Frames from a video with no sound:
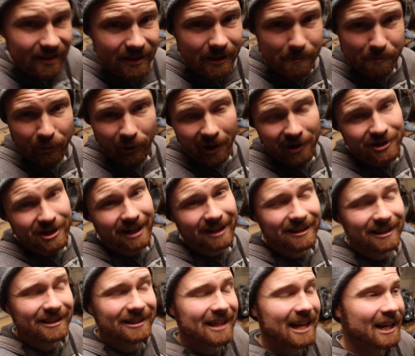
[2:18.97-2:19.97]
is the
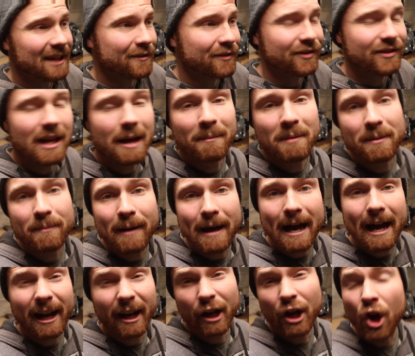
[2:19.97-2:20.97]
project that's kind of set me
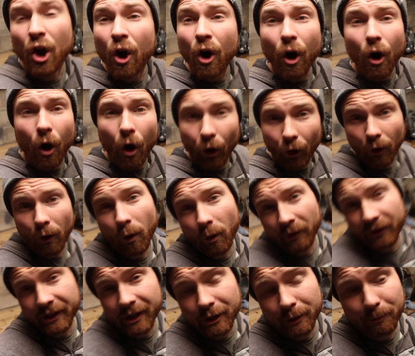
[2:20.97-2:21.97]
back on all
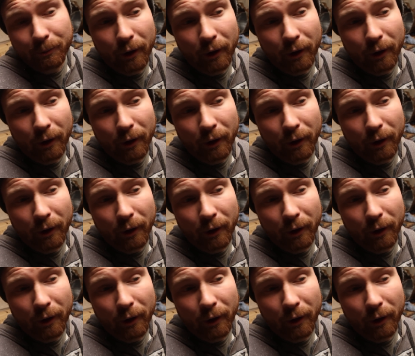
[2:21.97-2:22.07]
the other